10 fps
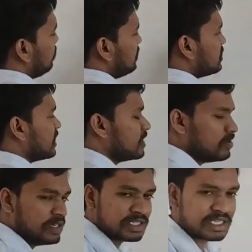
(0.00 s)
we
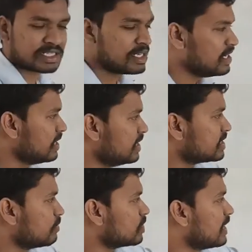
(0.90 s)
started to discuss. It's
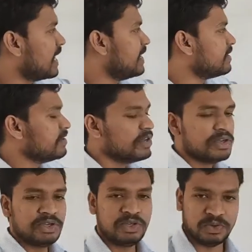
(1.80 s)
about a
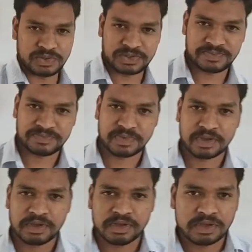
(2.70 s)
land use.
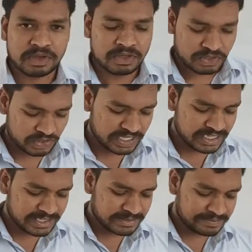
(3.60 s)
So here,